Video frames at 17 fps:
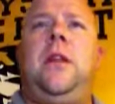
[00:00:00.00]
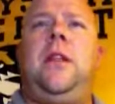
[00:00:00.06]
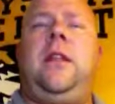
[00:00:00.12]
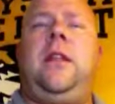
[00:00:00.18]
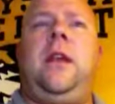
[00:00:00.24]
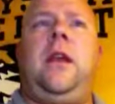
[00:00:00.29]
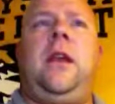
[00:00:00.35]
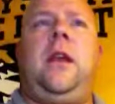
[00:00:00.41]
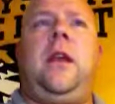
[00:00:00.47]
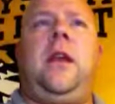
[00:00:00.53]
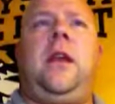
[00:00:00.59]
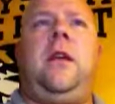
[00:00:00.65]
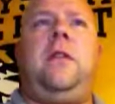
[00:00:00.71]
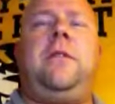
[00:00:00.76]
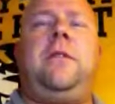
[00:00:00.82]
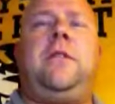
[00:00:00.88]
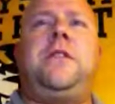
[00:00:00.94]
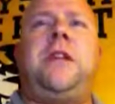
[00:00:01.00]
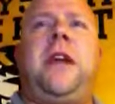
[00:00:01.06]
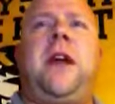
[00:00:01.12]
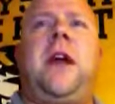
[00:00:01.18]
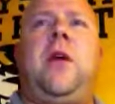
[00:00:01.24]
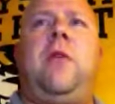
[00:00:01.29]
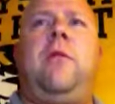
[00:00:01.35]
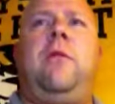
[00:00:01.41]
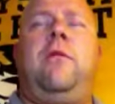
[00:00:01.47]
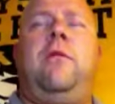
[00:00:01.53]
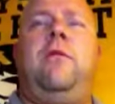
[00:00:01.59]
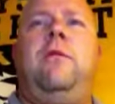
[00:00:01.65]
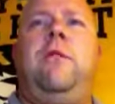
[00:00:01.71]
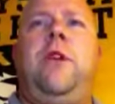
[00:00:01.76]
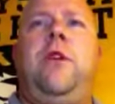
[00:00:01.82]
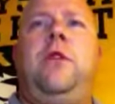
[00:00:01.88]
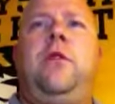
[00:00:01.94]
the first thing I
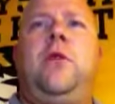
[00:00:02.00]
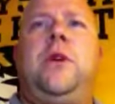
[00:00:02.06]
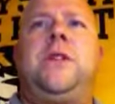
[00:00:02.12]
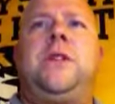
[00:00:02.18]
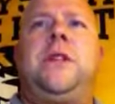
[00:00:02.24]
viewed was